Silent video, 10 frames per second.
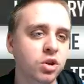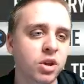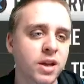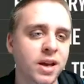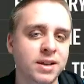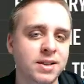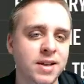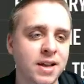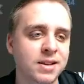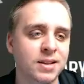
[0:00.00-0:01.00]
usually
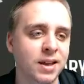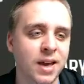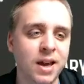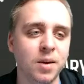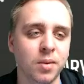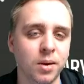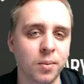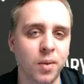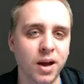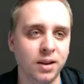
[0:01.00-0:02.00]
extends the game
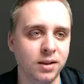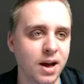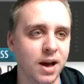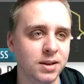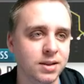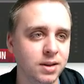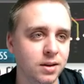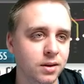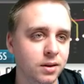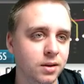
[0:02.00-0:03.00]
by a lot
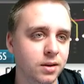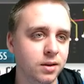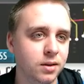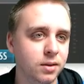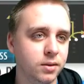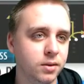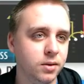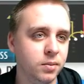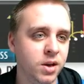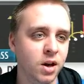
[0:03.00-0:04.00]

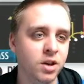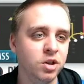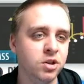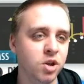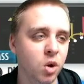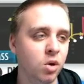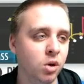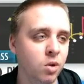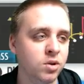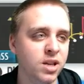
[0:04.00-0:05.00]
because you're so
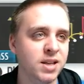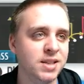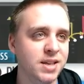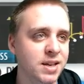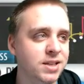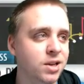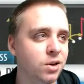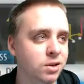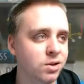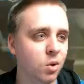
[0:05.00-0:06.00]
close and it's
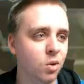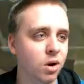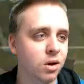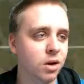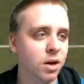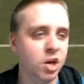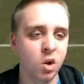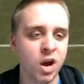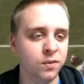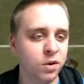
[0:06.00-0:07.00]
easier to score.
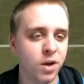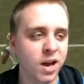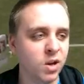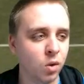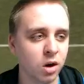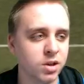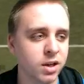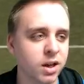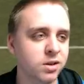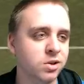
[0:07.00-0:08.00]
You don't have to do any
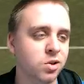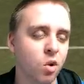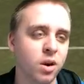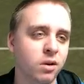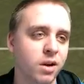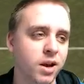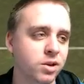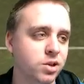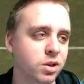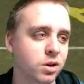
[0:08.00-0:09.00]
work to get in scoring range.